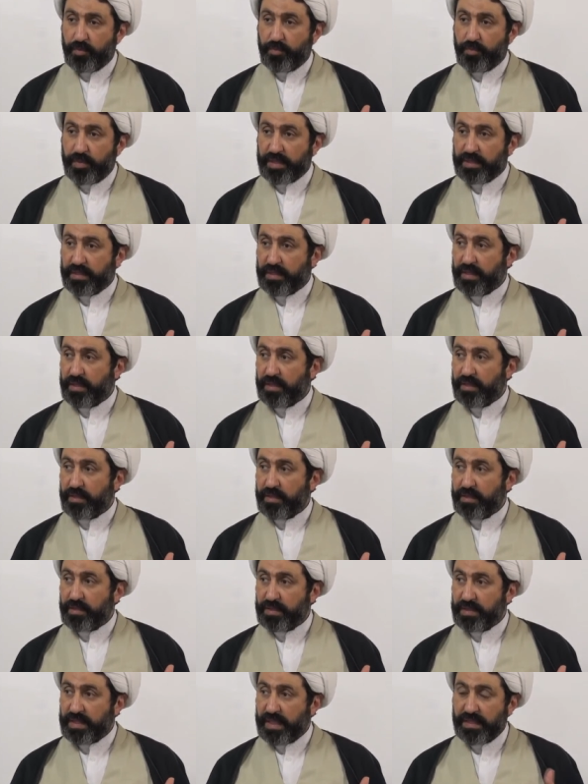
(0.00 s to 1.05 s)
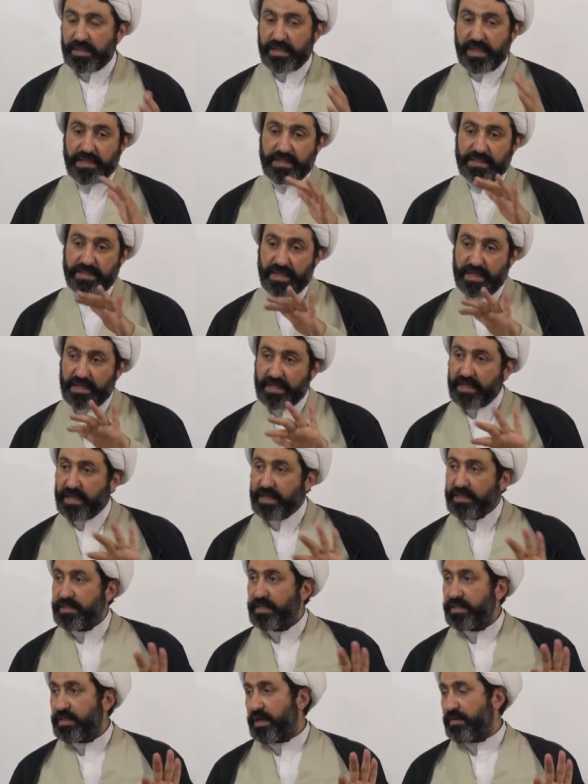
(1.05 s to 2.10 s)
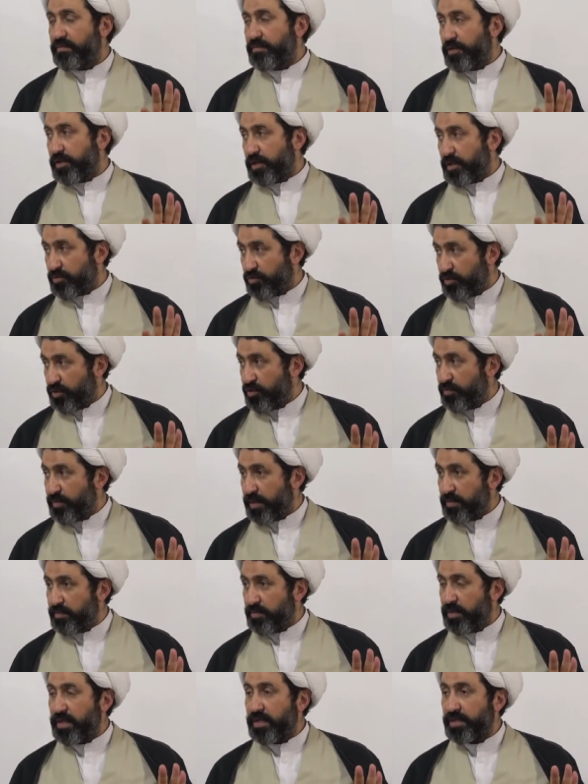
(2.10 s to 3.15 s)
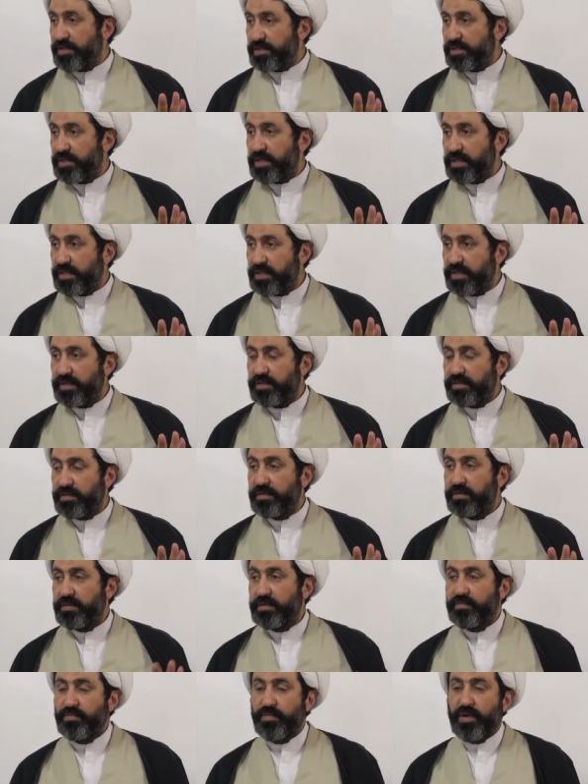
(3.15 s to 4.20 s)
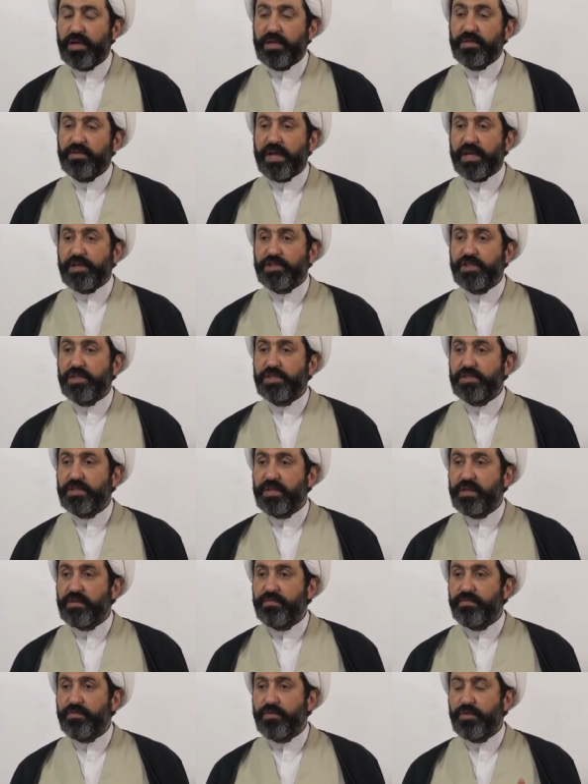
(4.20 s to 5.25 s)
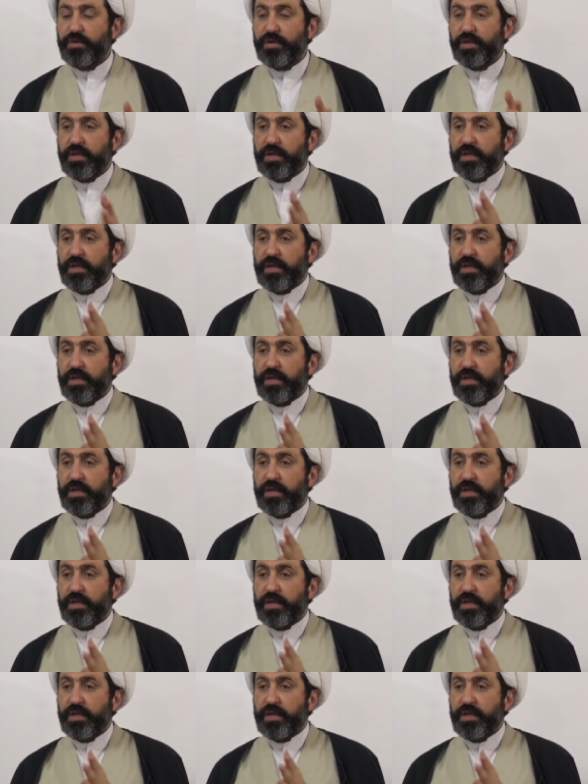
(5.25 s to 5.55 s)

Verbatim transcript: but then they delegated everything to human beings in their voluntary actions. Therefore,